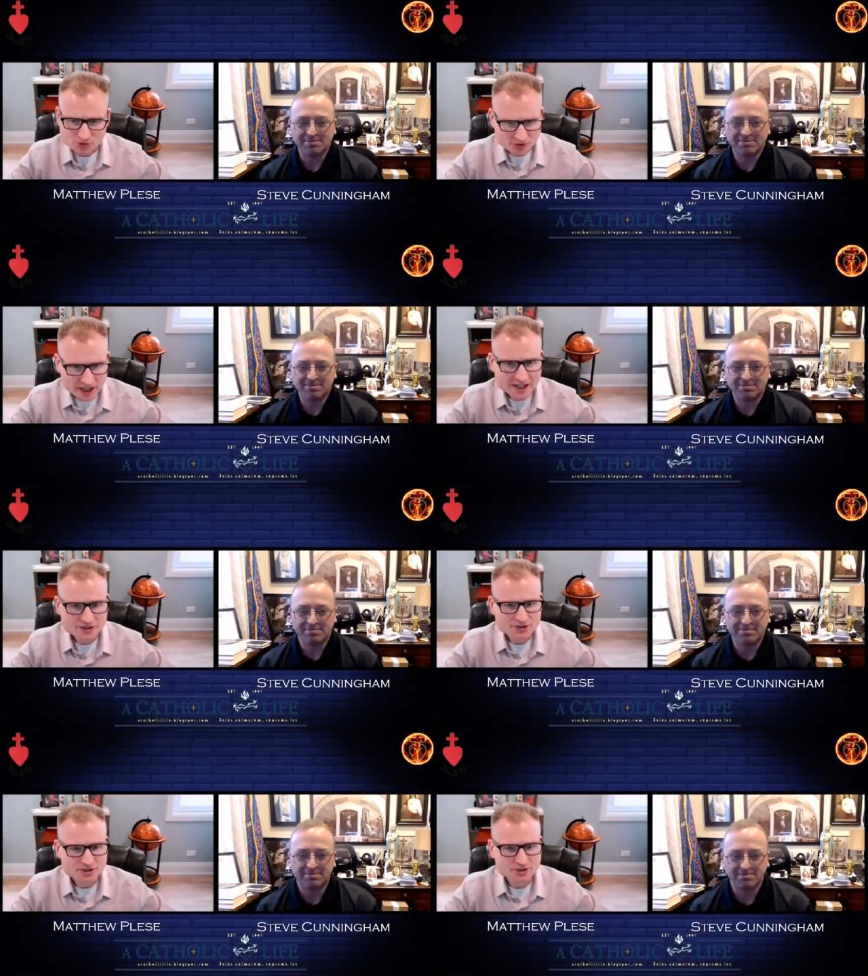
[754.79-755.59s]

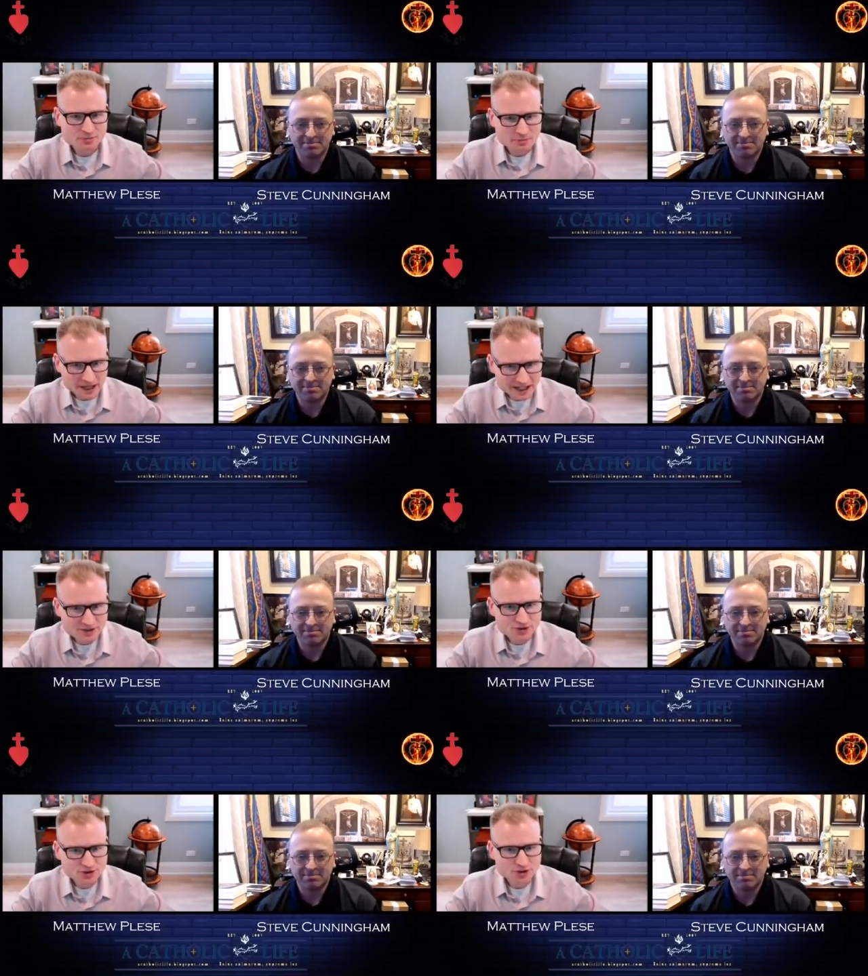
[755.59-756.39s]
Speaker 1: fast, to
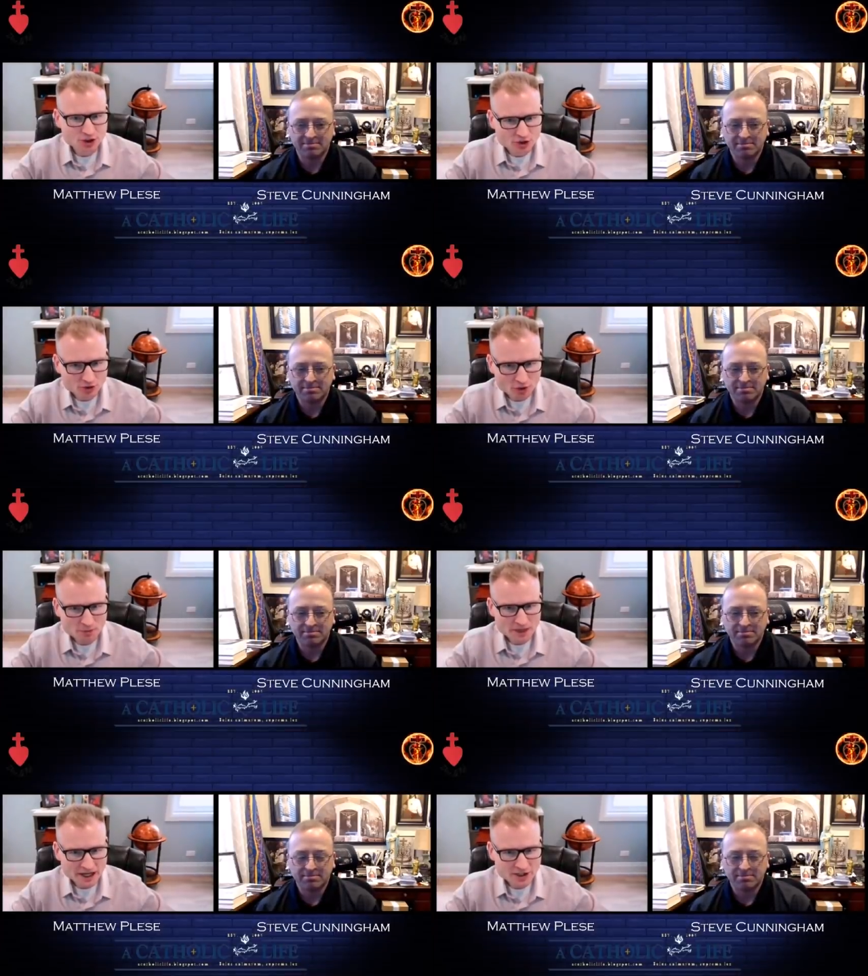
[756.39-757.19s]
master your own
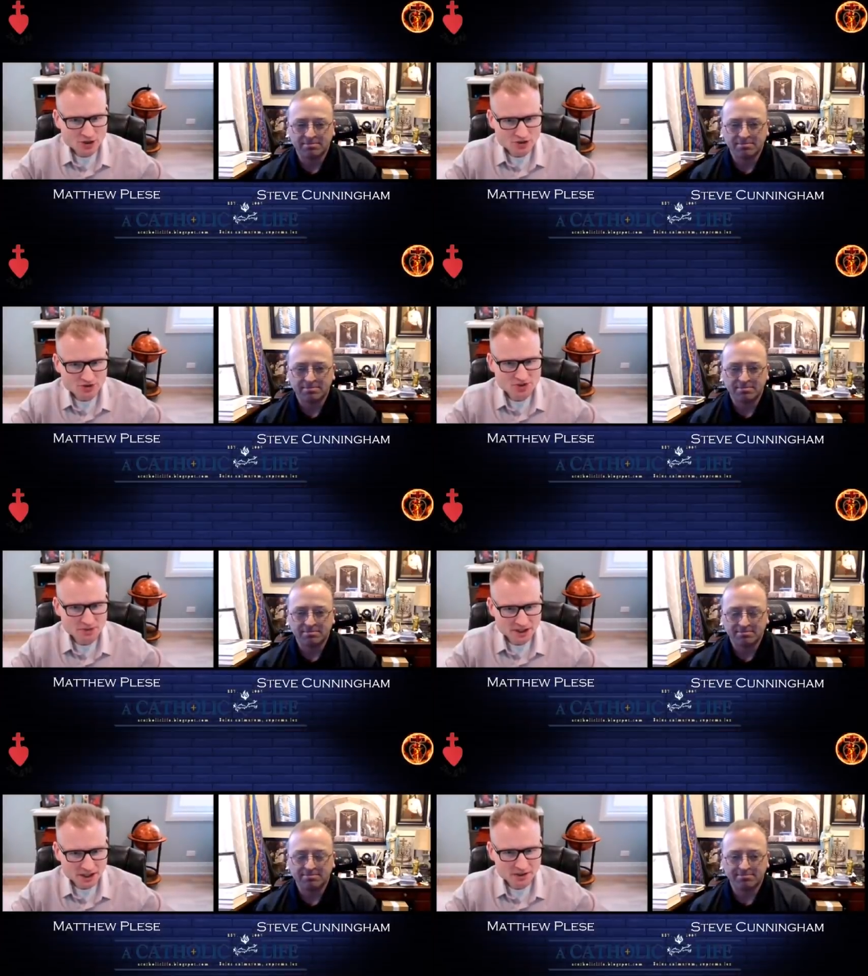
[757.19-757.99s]
passions, to be
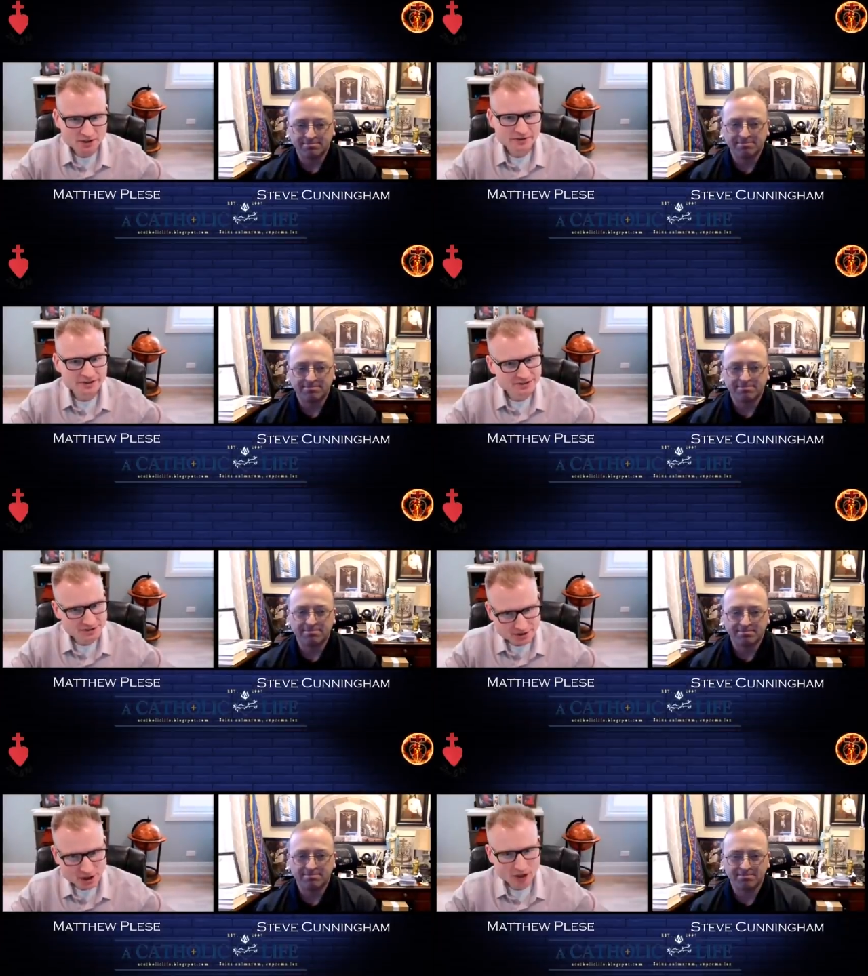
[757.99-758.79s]
hungry and say,
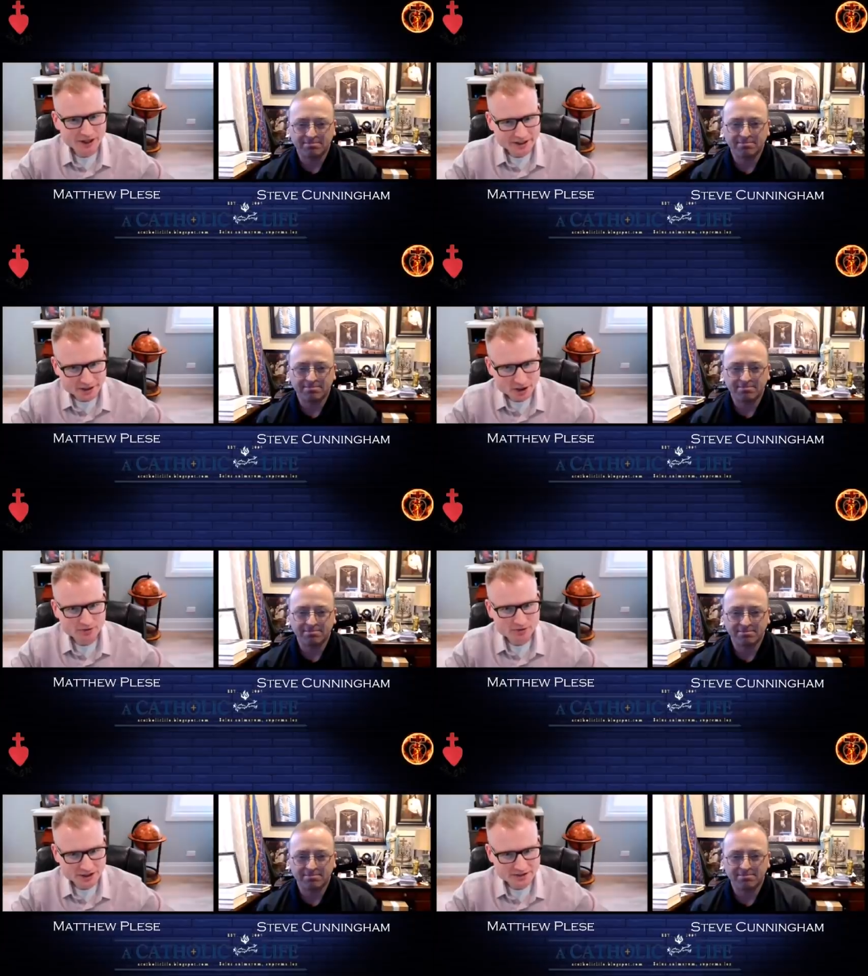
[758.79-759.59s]
No, I don't
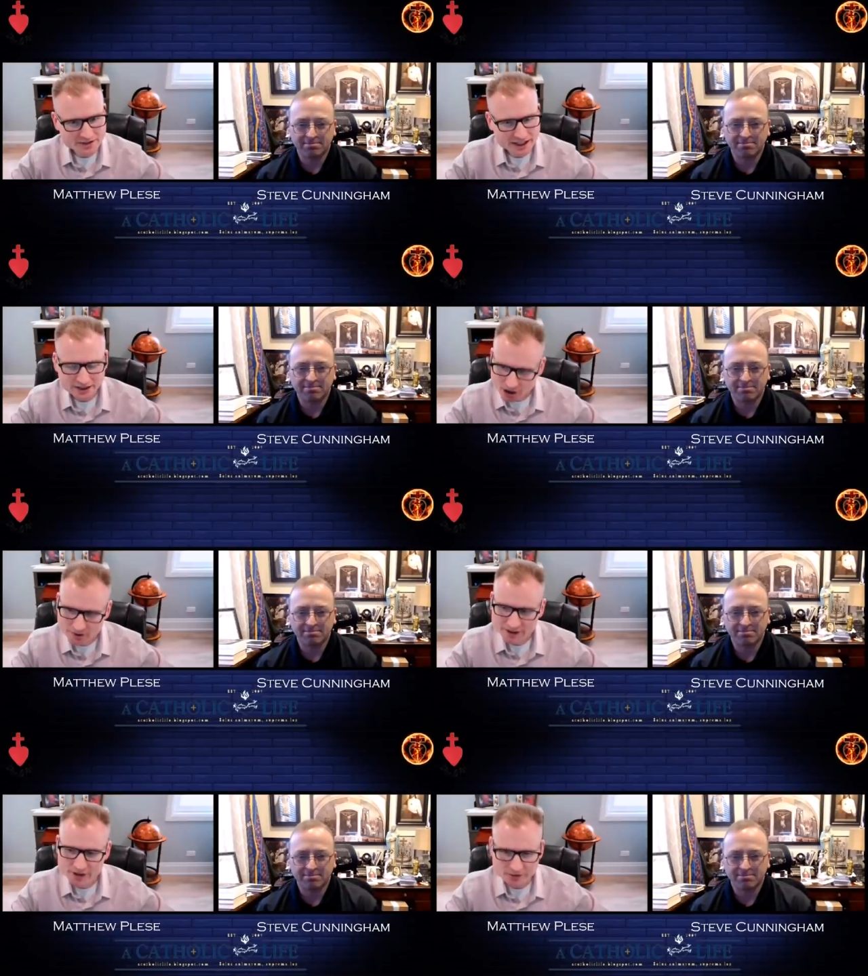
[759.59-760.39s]
need that. I know I
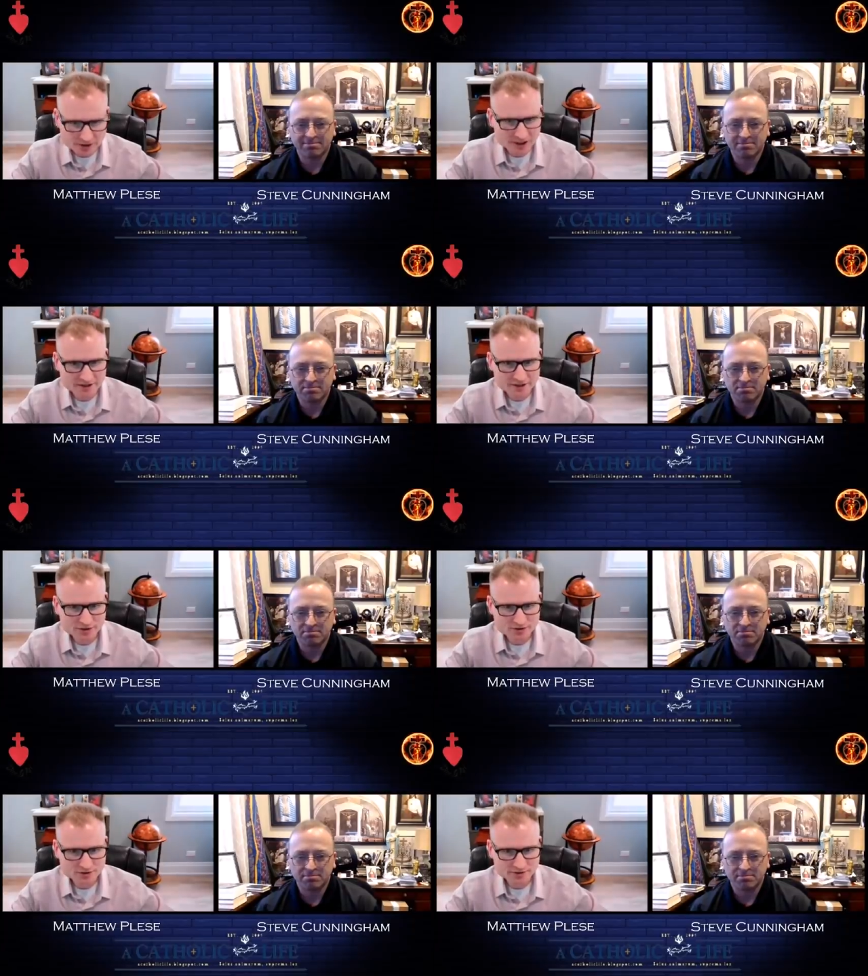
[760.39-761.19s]
don't need that to
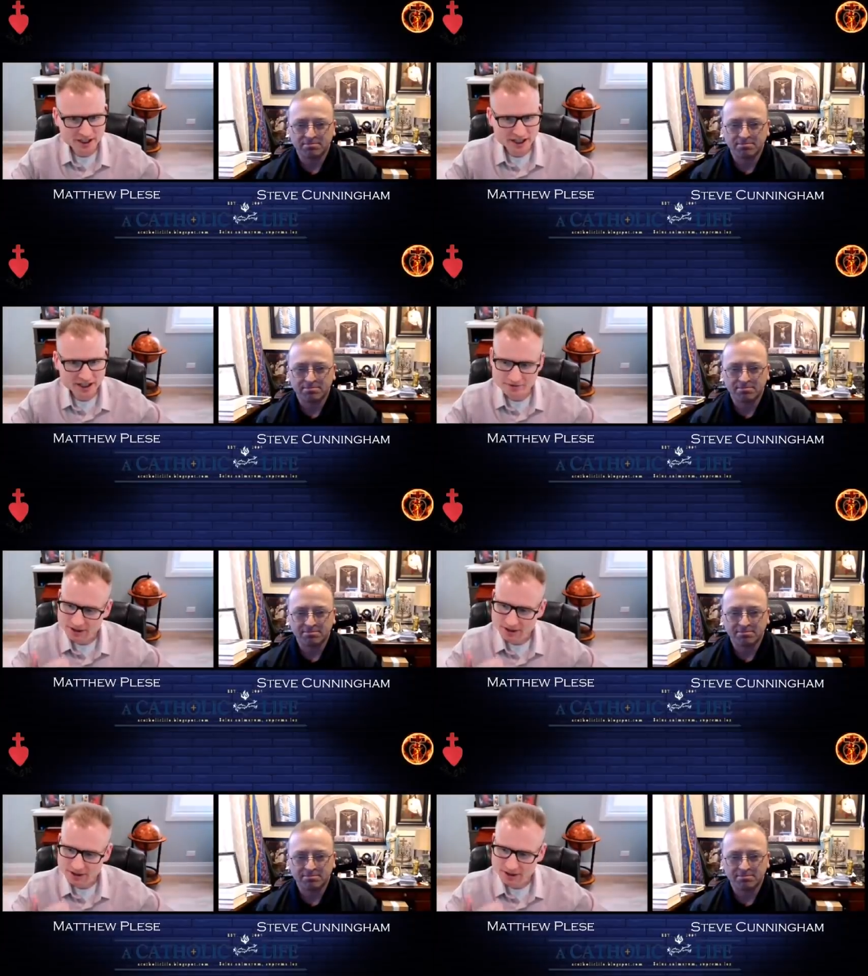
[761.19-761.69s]
survive.